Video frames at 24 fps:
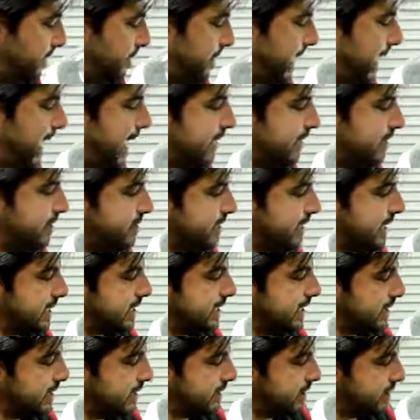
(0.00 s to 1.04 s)
pounds at
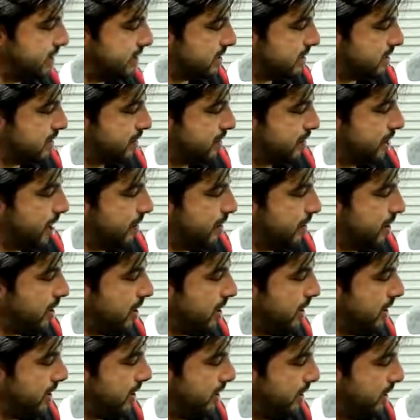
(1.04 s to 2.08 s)
the end of this pry
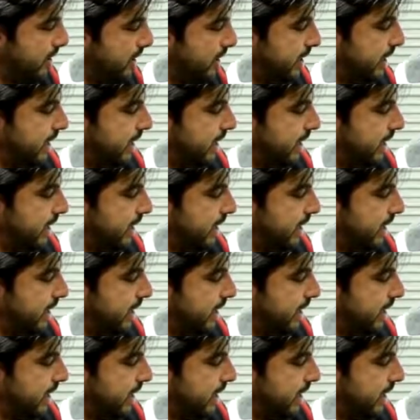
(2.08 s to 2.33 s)
bar,